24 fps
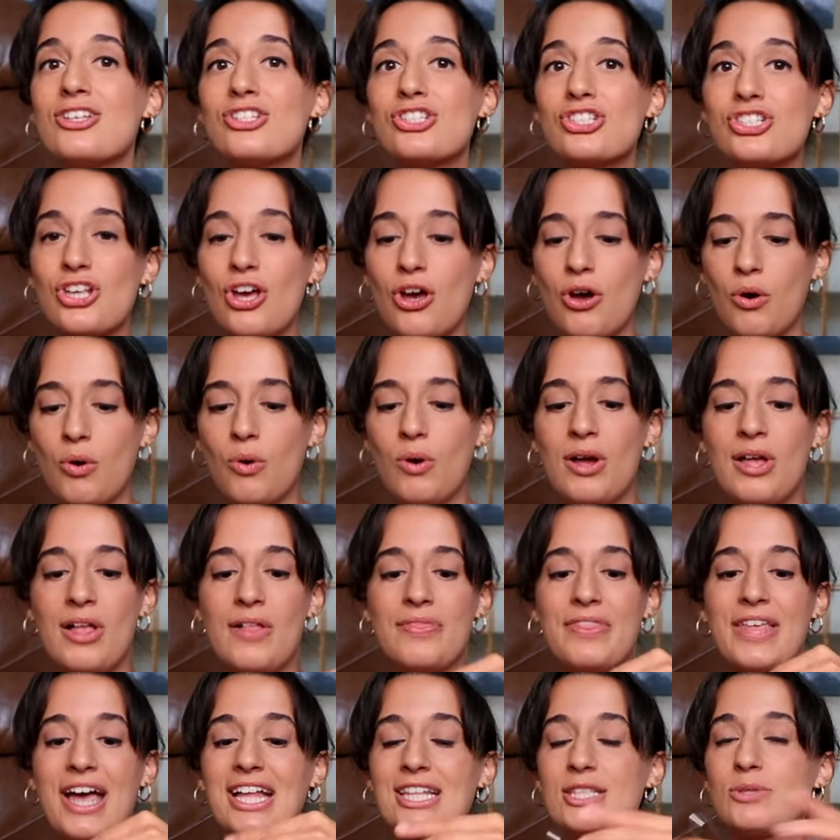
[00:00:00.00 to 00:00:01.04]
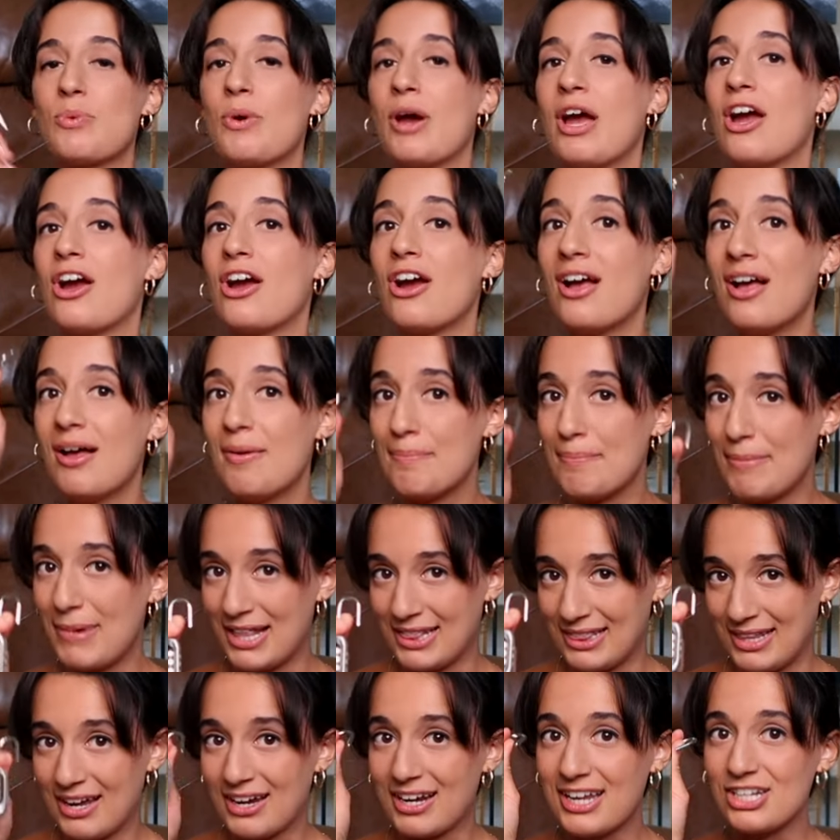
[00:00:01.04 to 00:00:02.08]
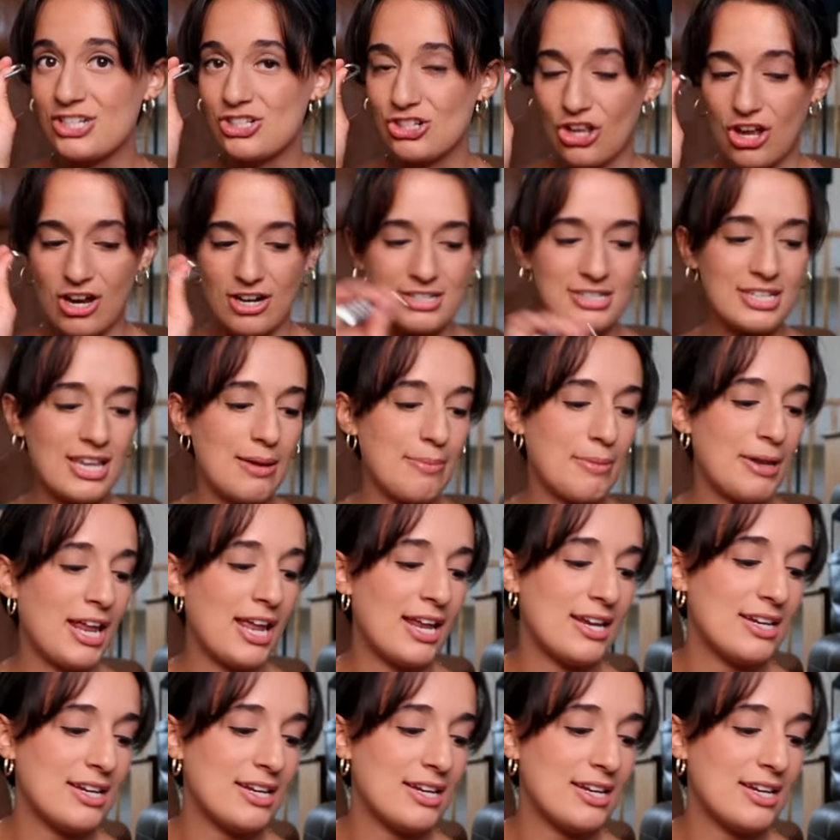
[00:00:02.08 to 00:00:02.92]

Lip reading: So that's where my luggage locks came in